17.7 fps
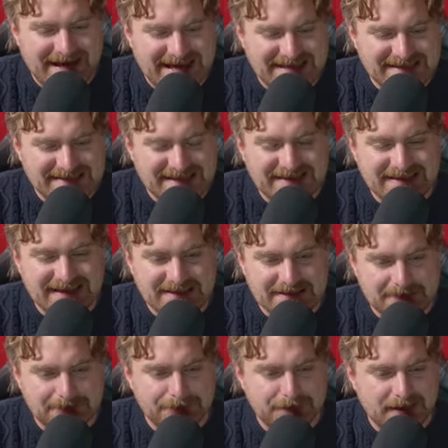has said there has
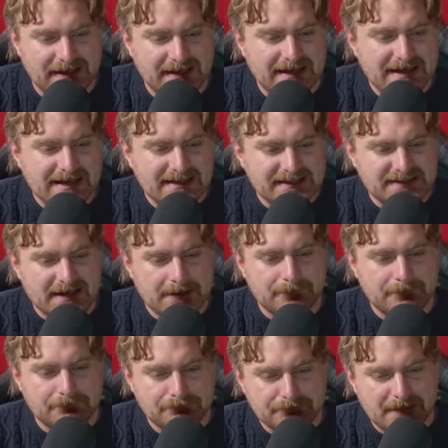been
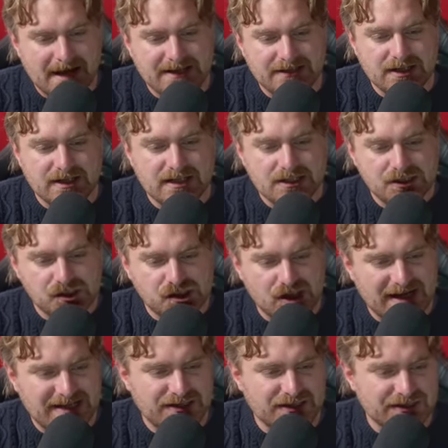some major
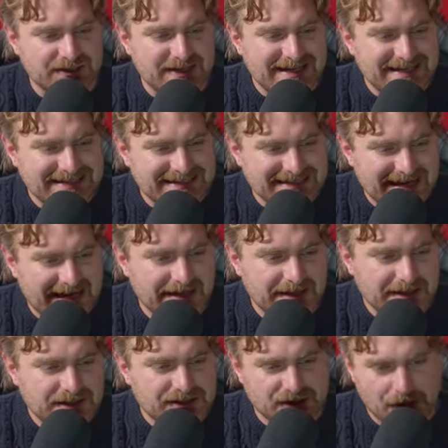changes today.
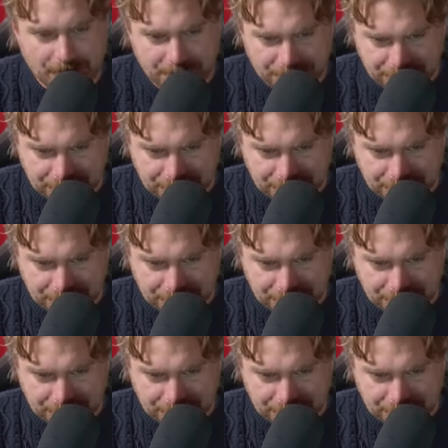So